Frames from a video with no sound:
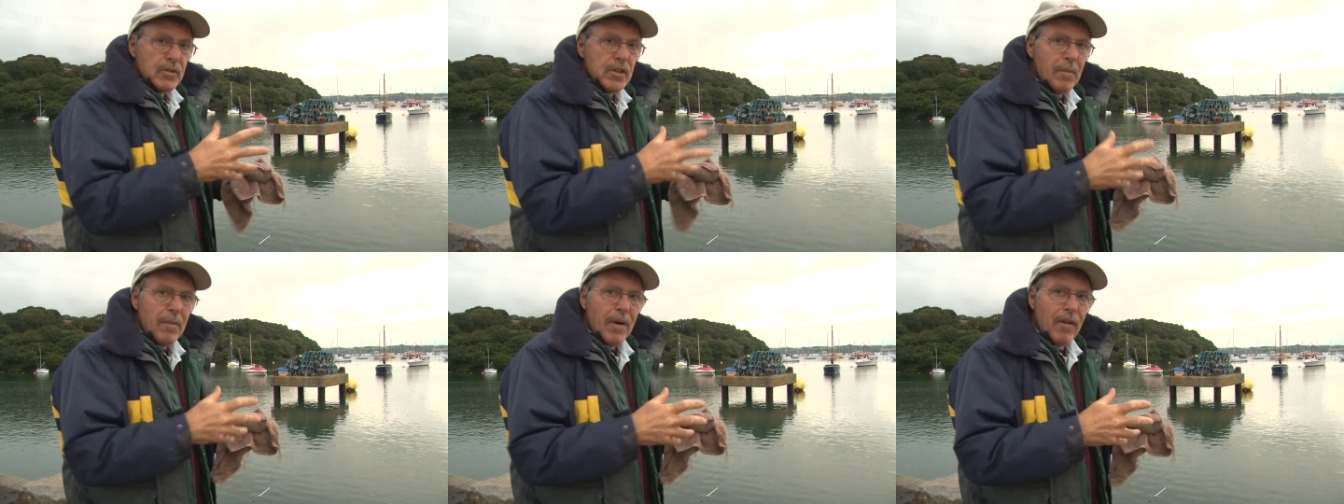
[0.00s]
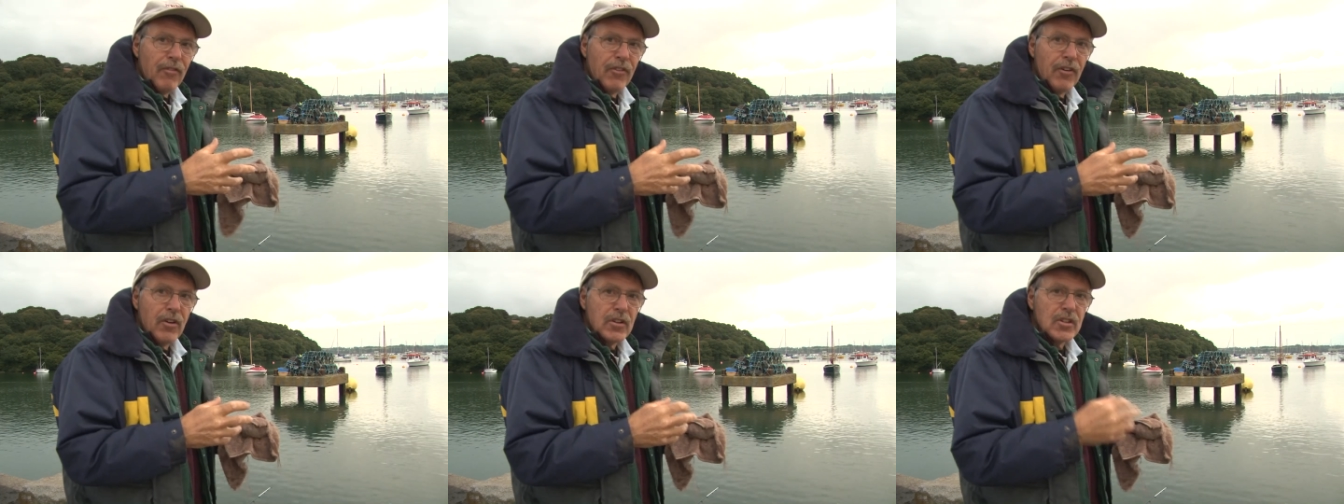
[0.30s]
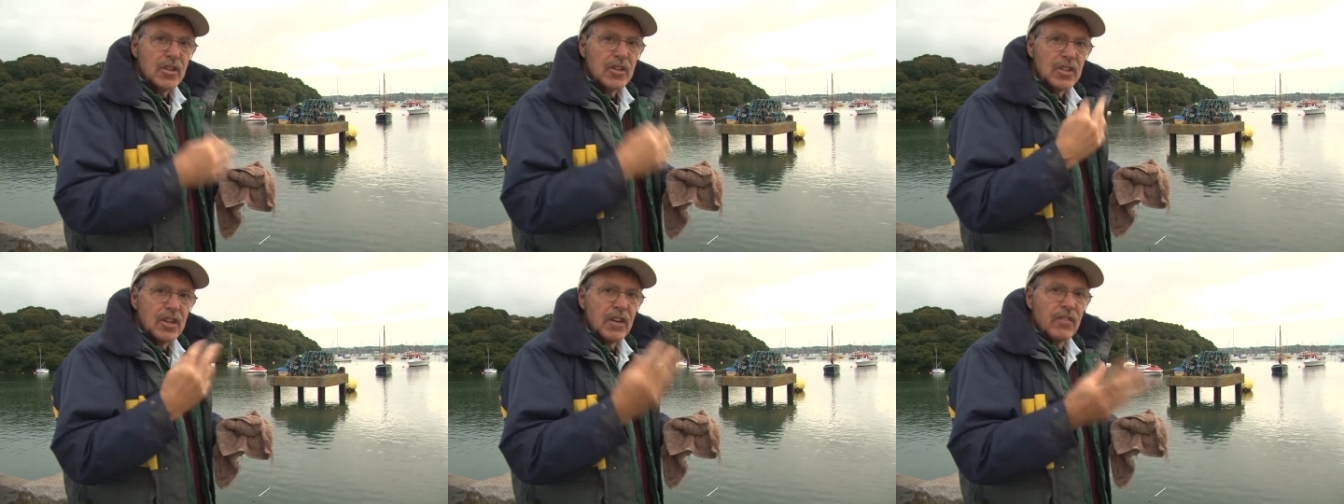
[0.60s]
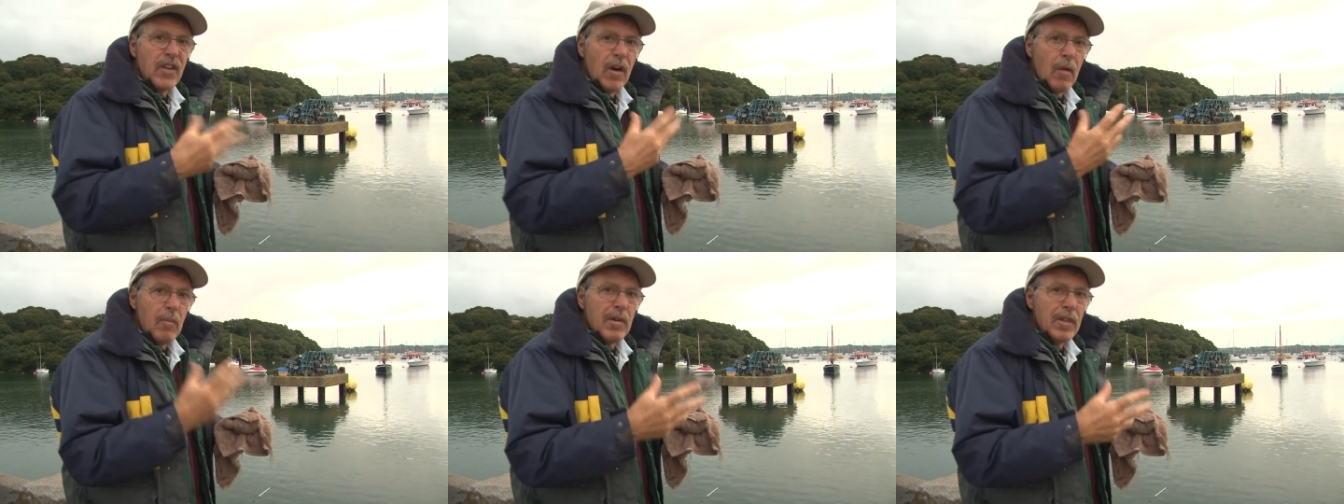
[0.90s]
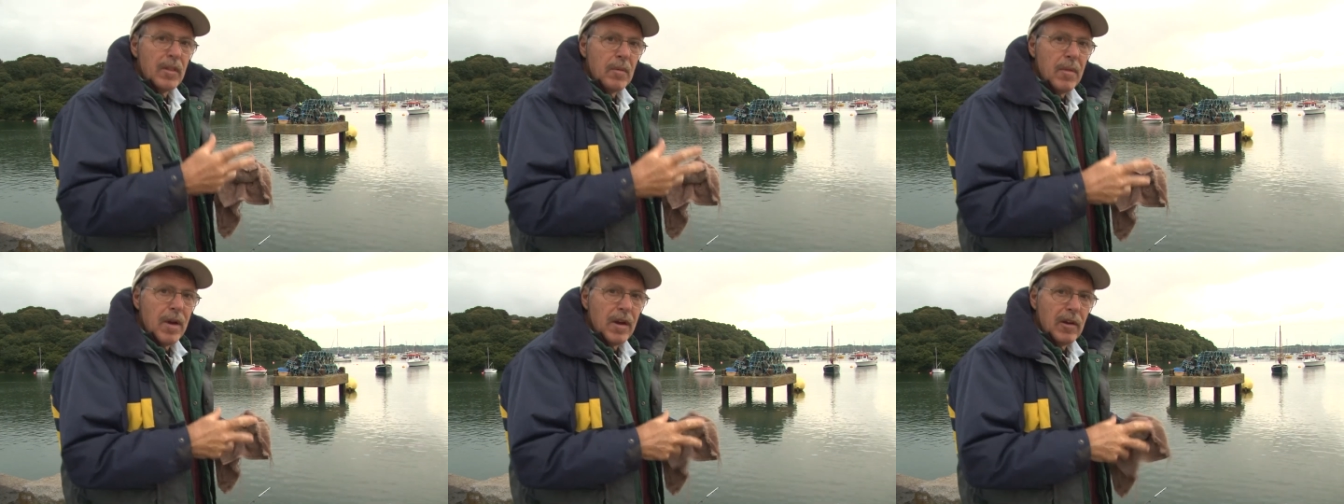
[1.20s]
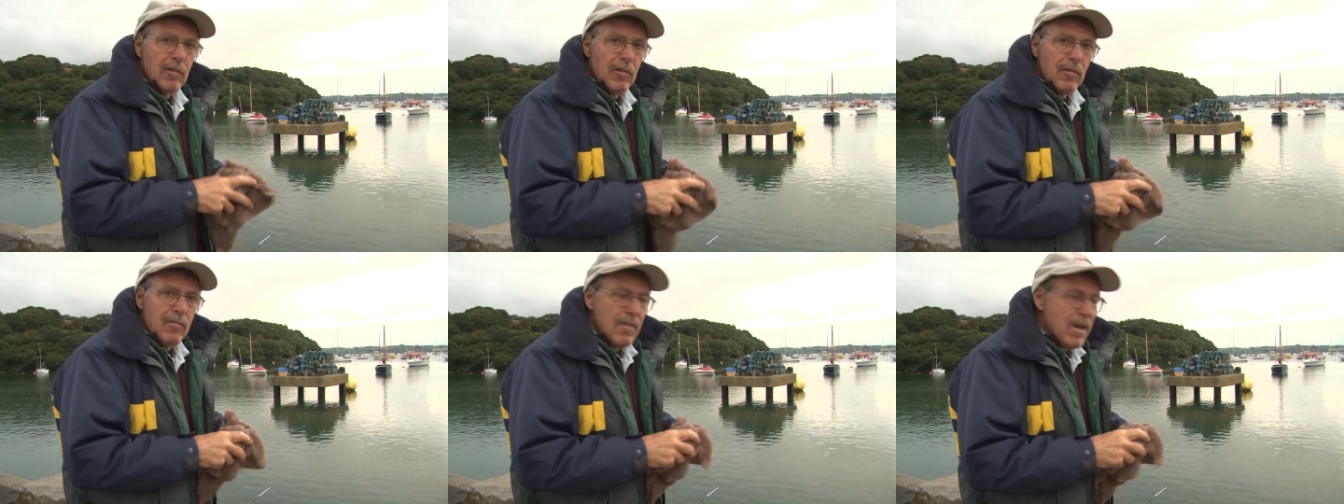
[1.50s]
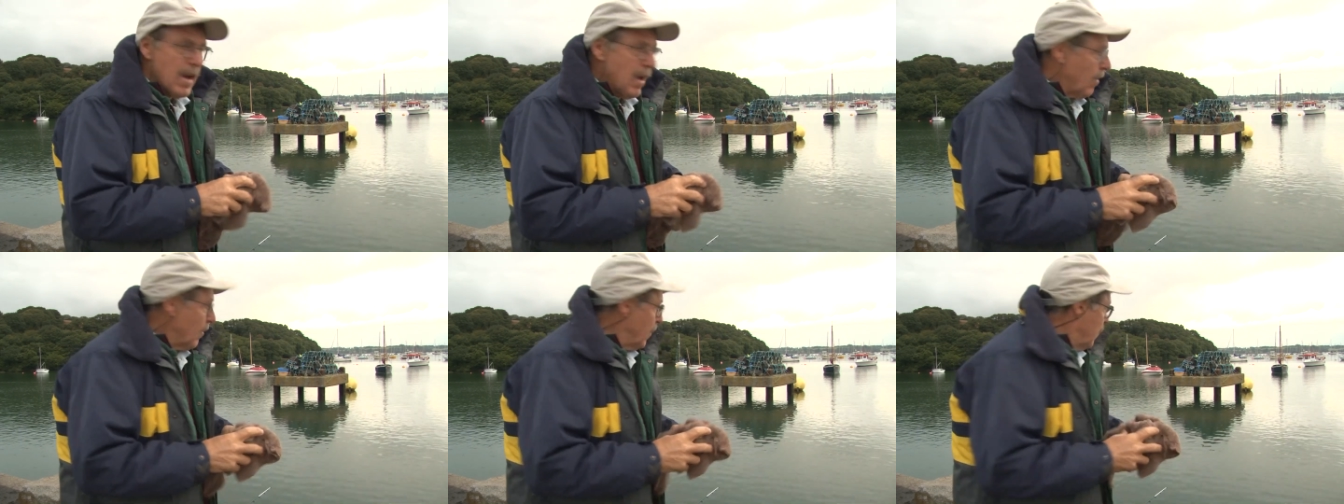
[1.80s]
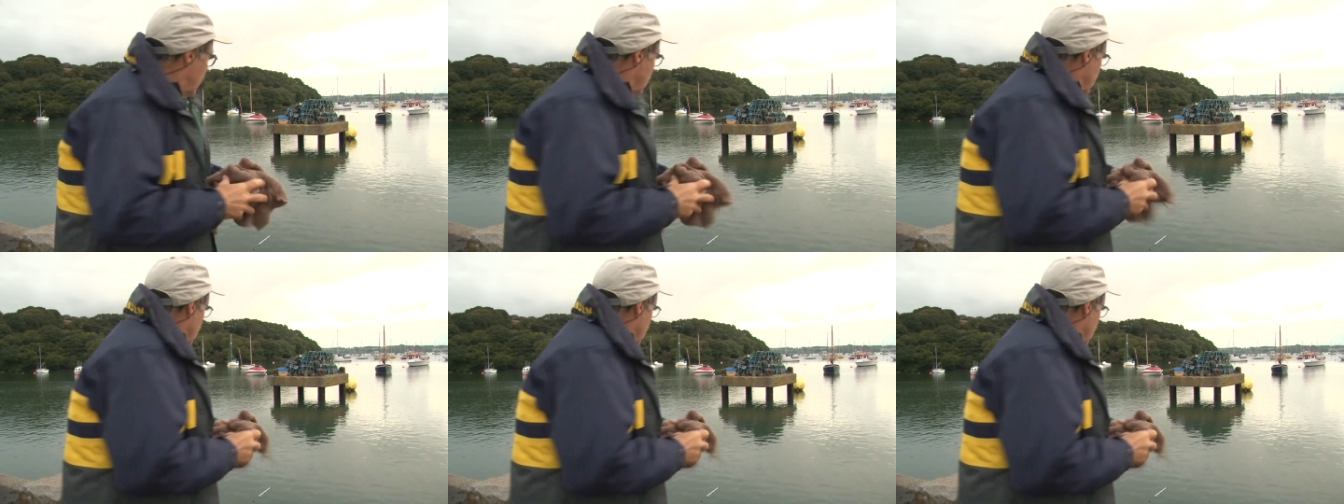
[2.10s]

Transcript: some up first and see if that'll bring the mackerel around.